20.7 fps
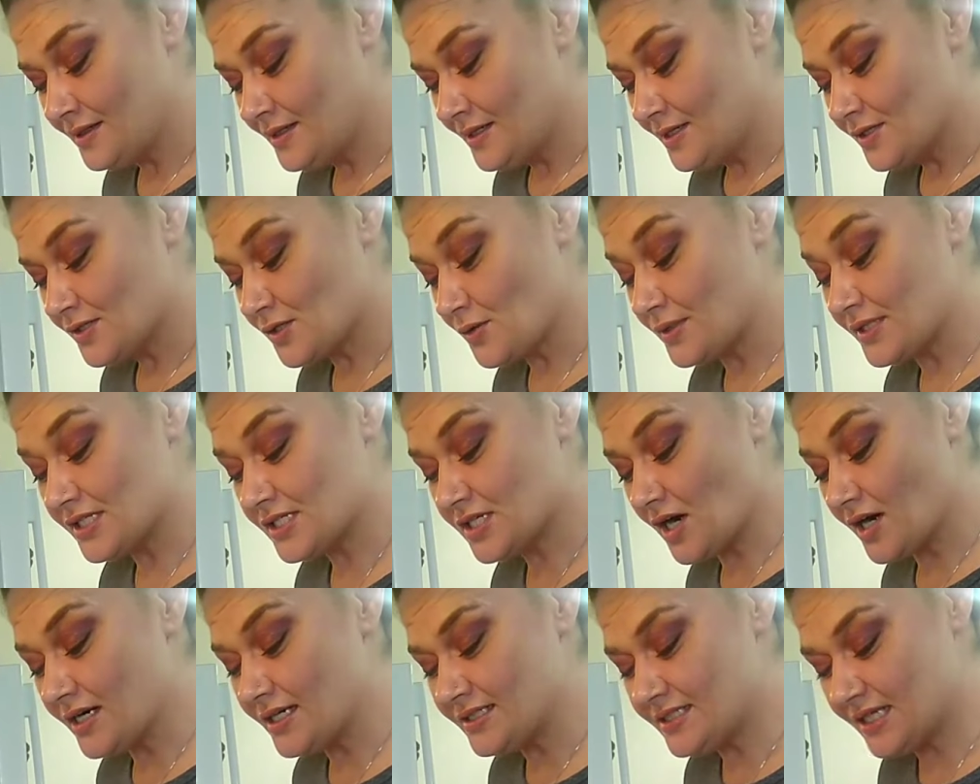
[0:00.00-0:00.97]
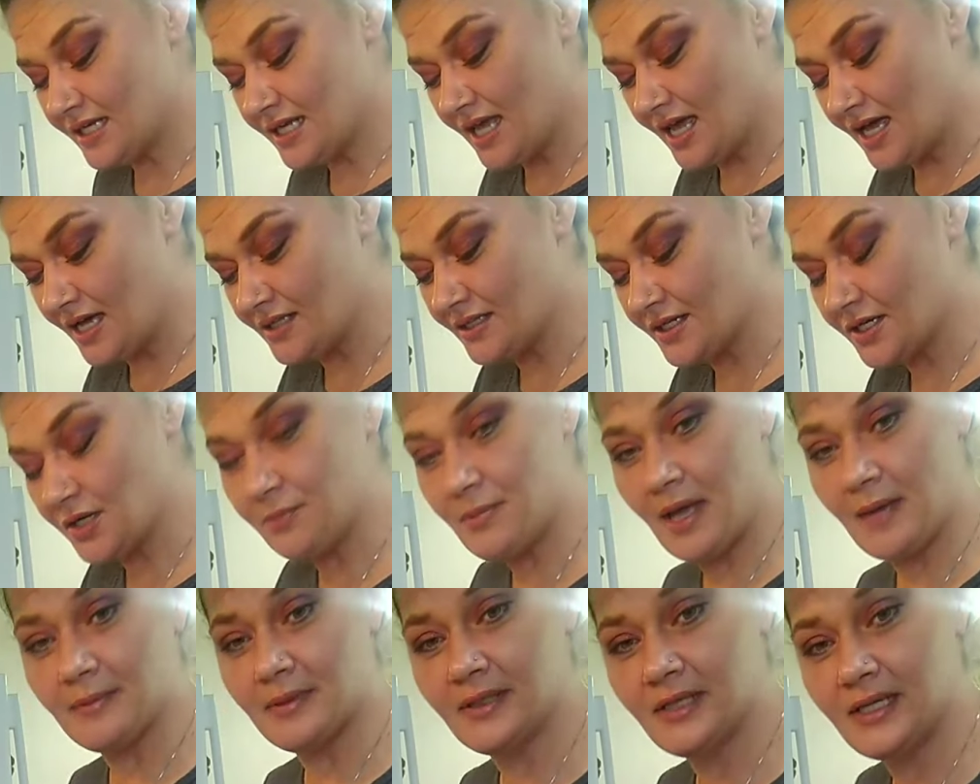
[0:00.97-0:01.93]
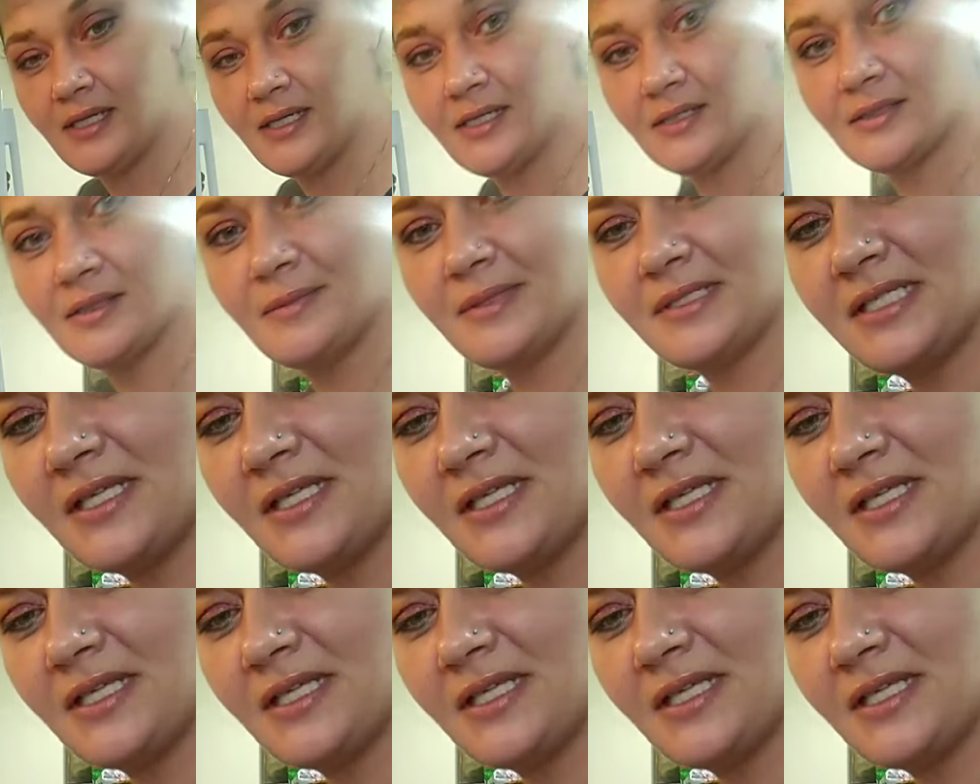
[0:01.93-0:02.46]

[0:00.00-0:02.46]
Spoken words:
So it's starting to get a little bubbly. Here, let me see